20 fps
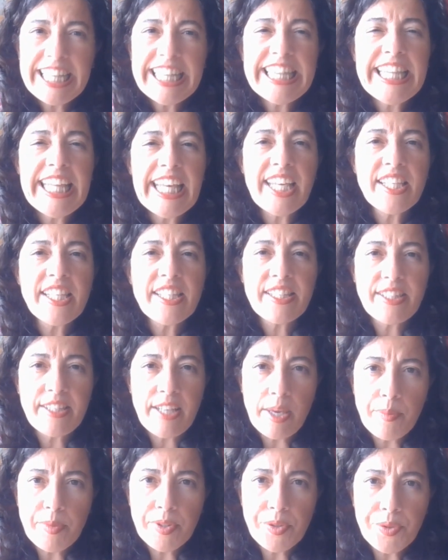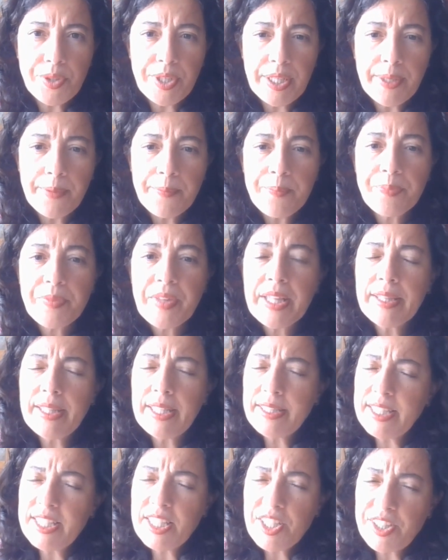This symmetry,
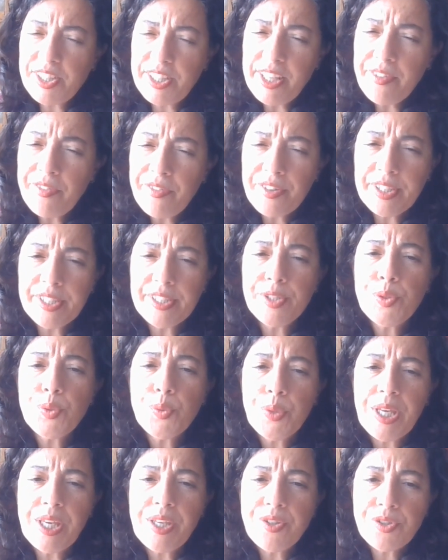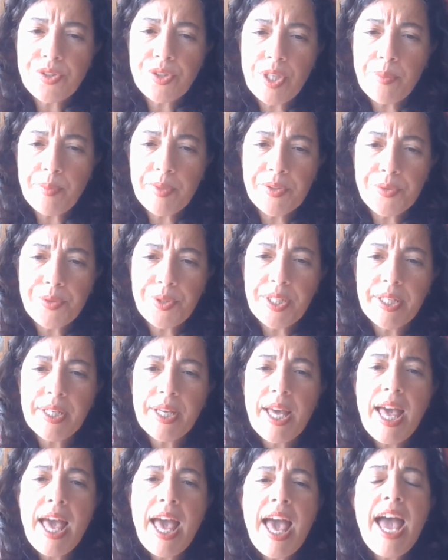that is different to asymmetry,
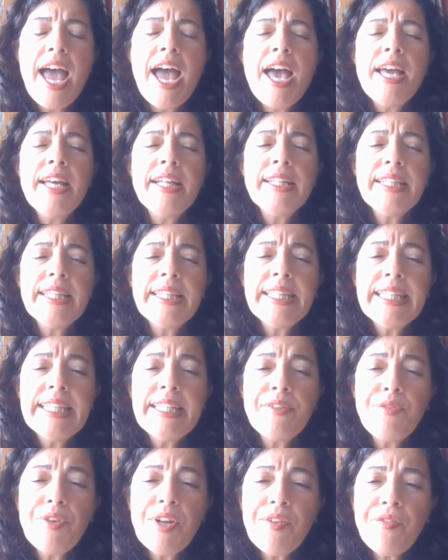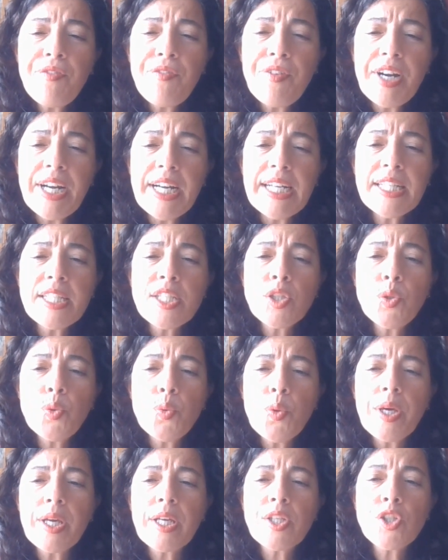refers
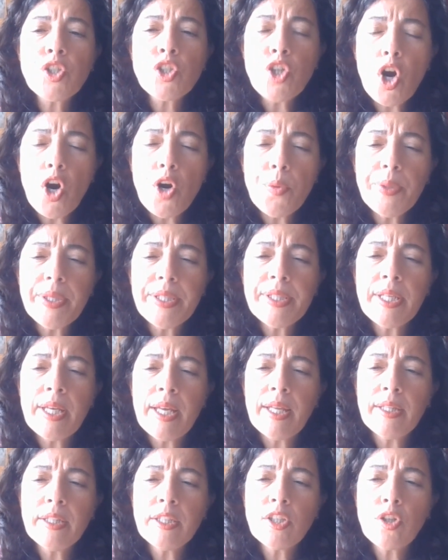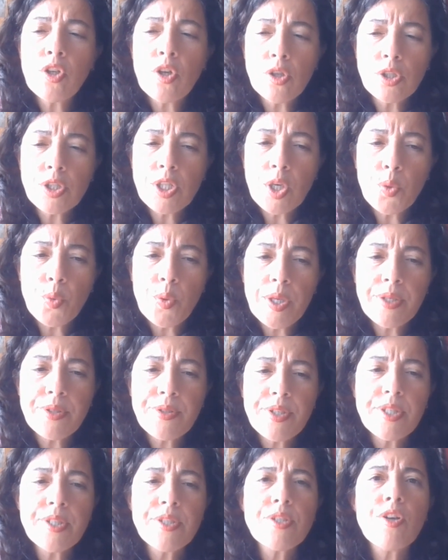to exorbitant
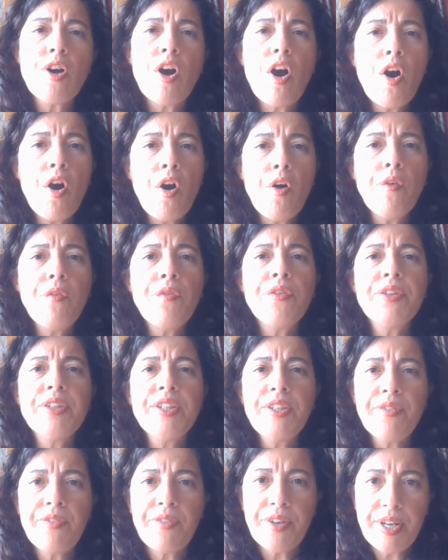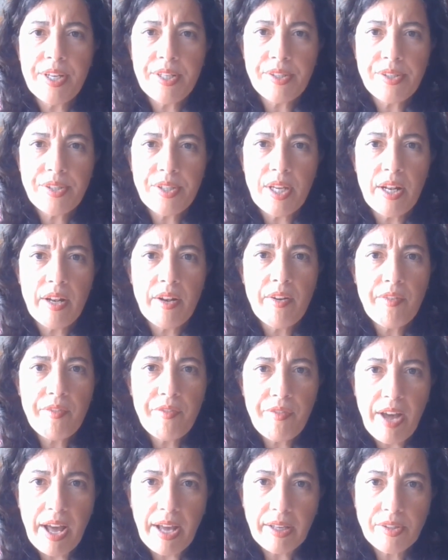consequences of differential
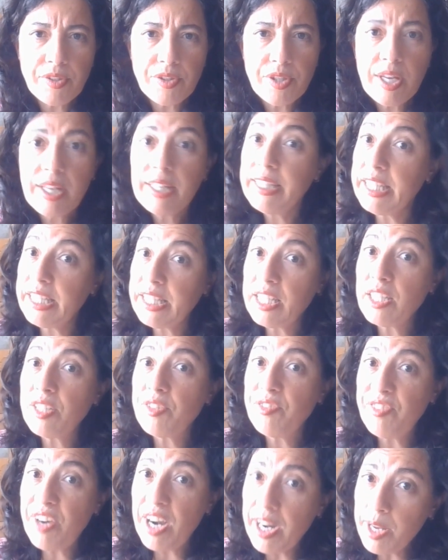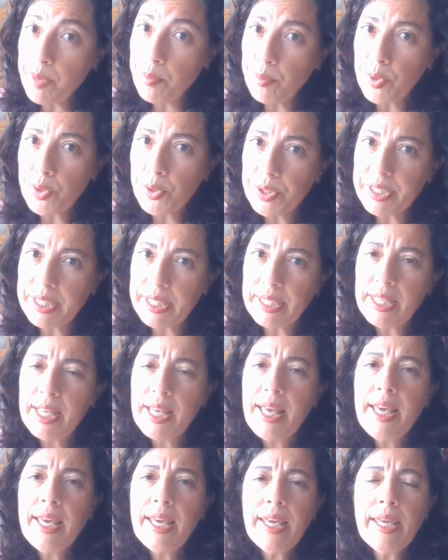facts. This is very important
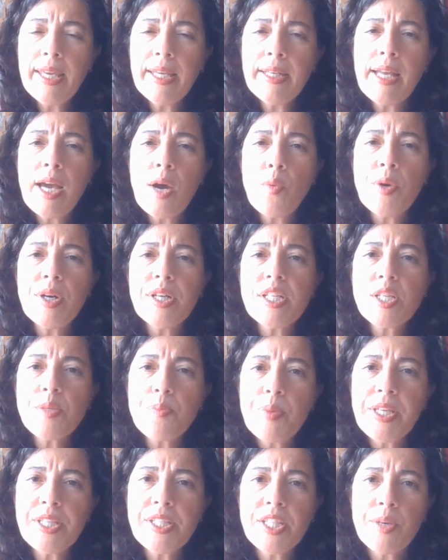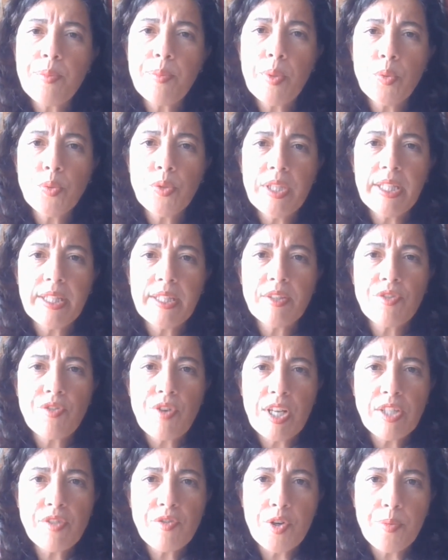in our speech about the
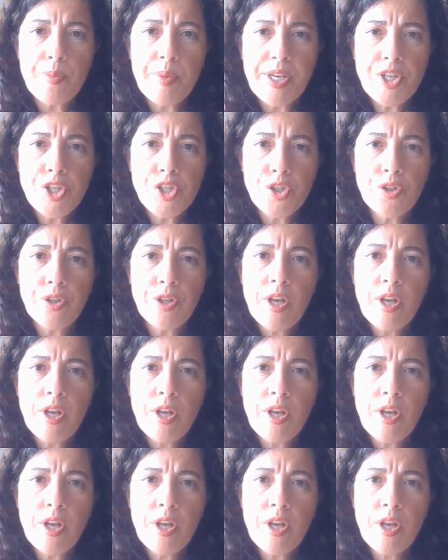transformation